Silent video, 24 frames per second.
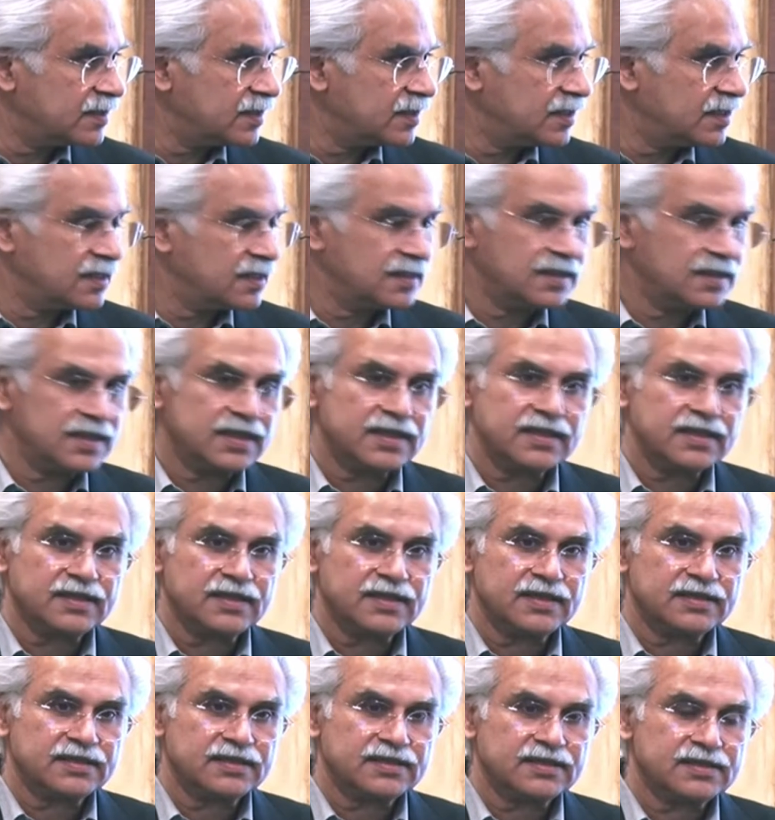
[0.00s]
I think
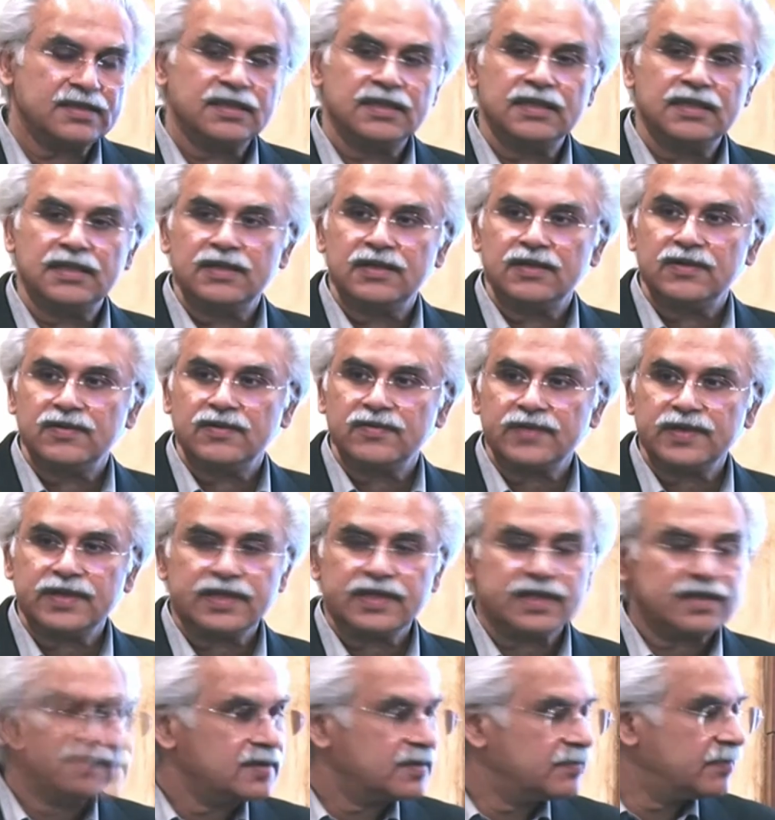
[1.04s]
that we
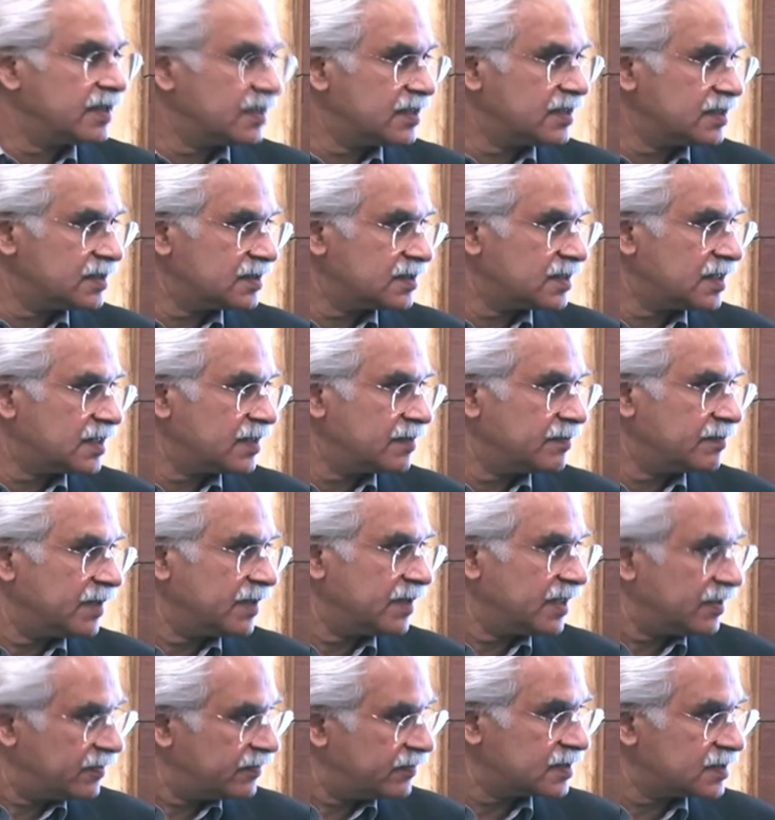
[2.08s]
can tremendously
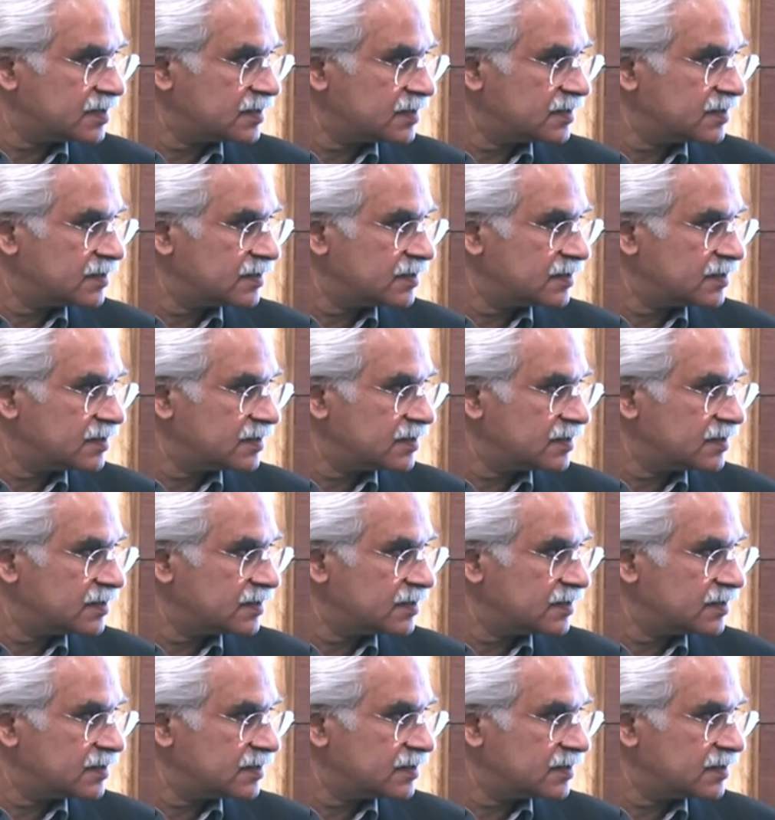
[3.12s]
benefit